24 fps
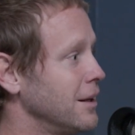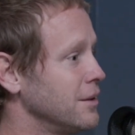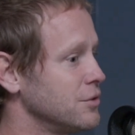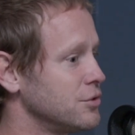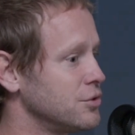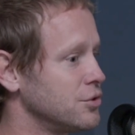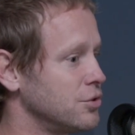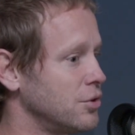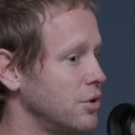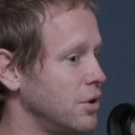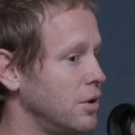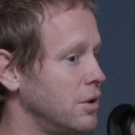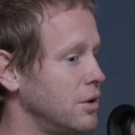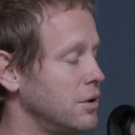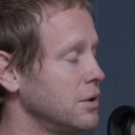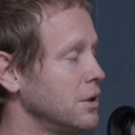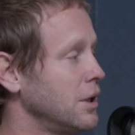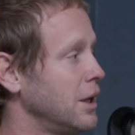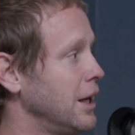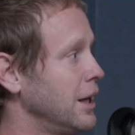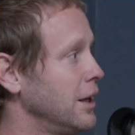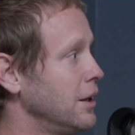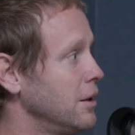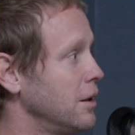and
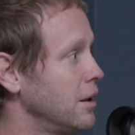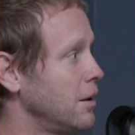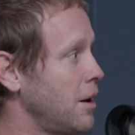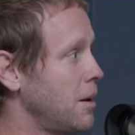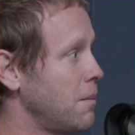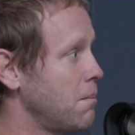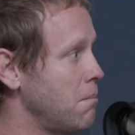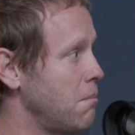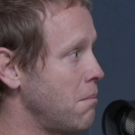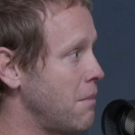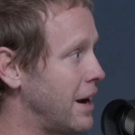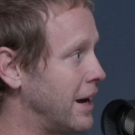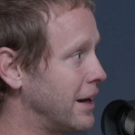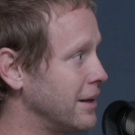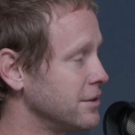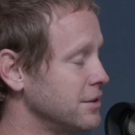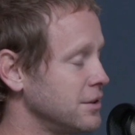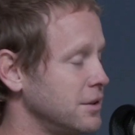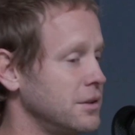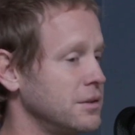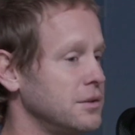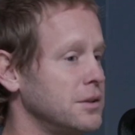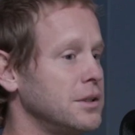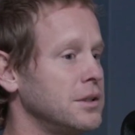strong and, and
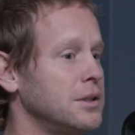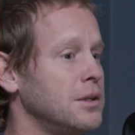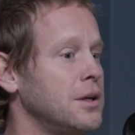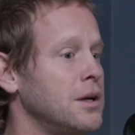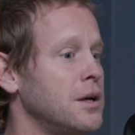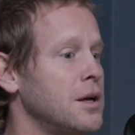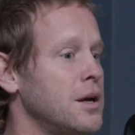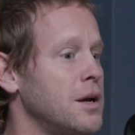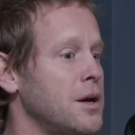masculine.